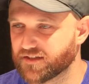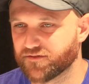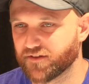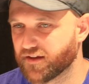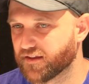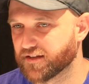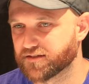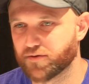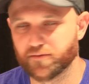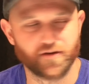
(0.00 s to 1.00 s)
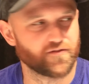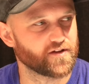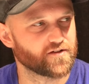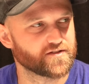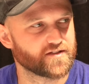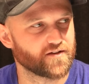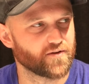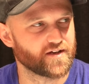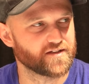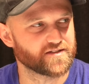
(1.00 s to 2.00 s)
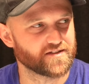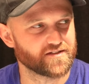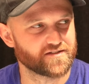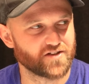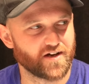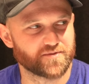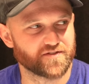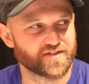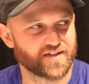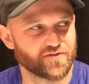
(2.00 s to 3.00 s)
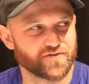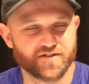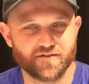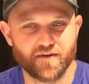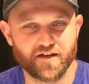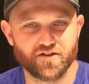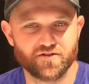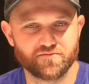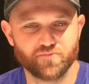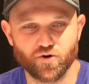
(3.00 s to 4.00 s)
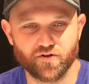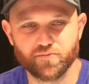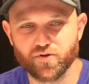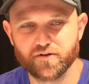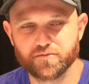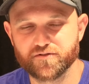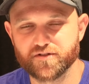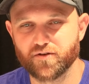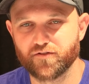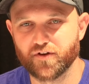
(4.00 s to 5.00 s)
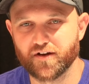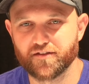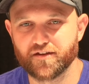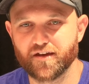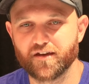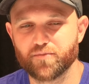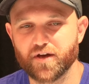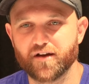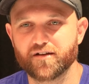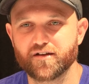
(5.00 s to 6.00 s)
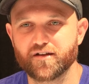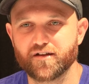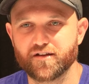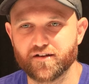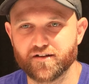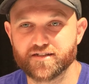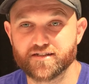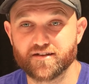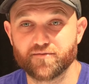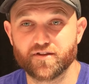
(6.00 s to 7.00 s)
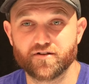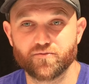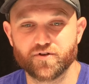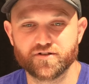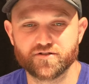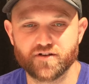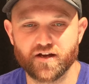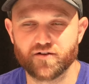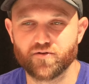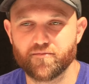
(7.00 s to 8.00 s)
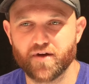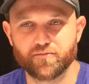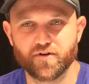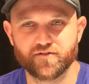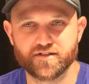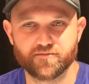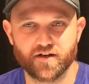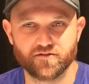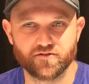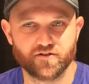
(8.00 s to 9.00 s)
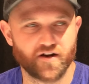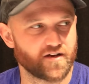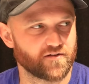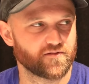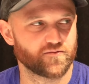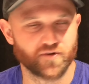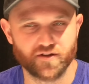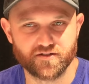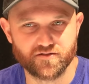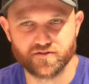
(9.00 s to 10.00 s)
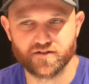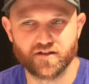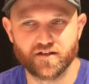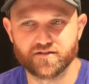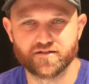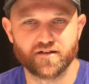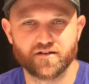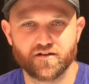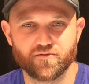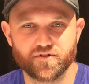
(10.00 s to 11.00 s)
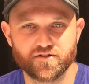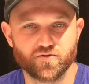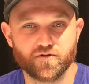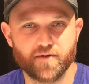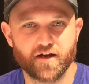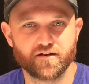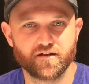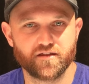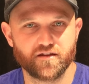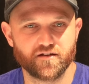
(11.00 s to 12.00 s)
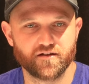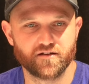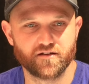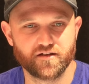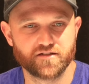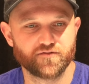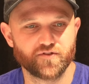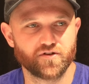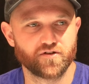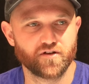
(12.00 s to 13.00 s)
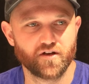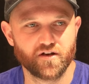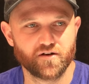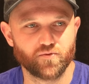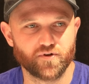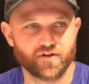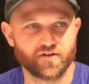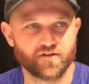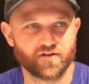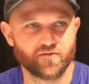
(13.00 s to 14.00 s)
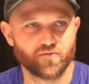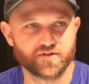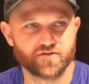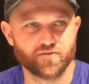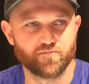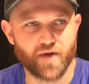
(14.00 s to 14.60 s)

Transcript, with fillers: Definitely, that's probably a really good segue into the types of skills that make you more employable. So if you are thinking about you know, this is something that I want to do. How do I make my resume look great? What are the sorts of things that I want to talk about in the interview? What are what sort of